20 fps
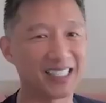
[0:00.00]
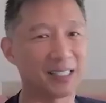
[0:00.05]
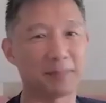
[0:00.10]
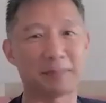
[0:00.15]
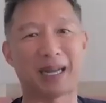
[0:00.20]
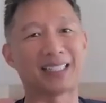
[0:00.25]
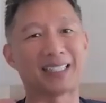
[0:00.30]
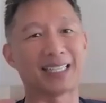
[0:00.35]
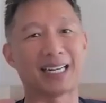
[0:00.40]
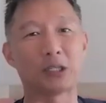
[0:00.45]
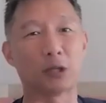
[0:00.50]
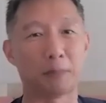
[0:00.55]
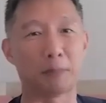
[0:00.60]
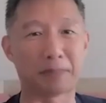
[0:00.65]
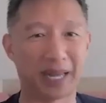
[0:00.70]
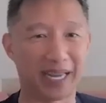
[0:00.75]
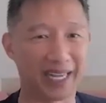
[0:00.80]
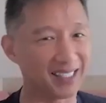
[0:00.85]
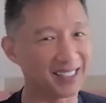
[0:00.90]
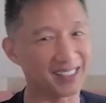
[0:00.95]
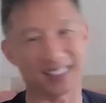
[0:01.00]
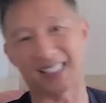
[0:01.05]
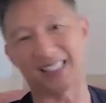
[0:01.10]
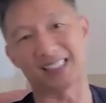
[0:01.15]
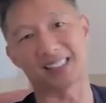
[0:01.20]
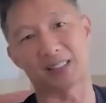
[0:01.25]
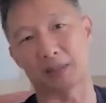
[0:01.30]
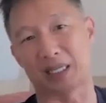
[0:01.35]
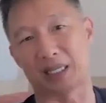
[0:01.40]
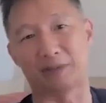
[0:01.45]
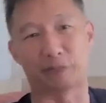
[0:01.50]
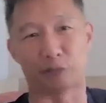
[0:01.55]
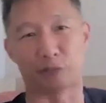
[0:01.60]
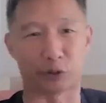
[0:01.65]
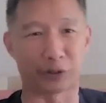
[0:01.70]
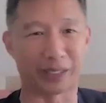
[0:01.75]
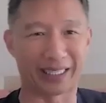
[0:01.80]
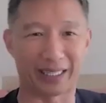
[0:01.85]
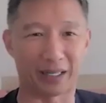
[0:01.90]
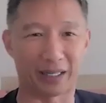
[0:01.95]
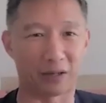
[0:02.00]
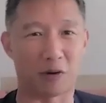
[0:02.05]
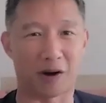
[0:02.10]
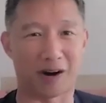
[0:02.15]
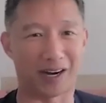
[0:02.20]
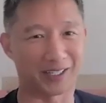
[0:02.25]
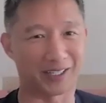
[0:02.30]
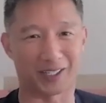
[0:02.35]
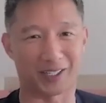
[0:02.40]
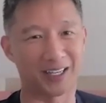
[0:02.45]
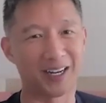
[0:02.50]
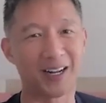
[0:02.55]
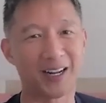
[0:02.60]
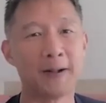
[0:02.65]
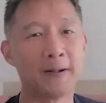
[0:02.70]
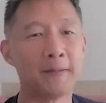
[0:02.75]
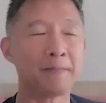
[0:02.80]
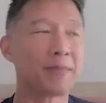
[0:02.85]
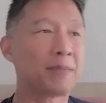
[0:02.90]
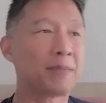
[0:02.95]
is in my dental paste, it's being fluoridated water,